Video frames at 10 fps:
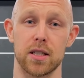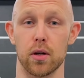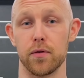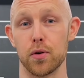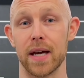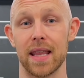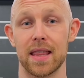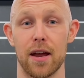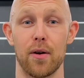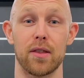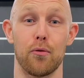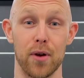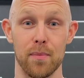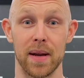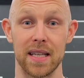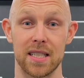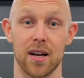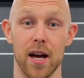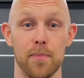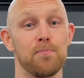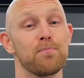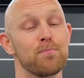So if you get there at three minutes time,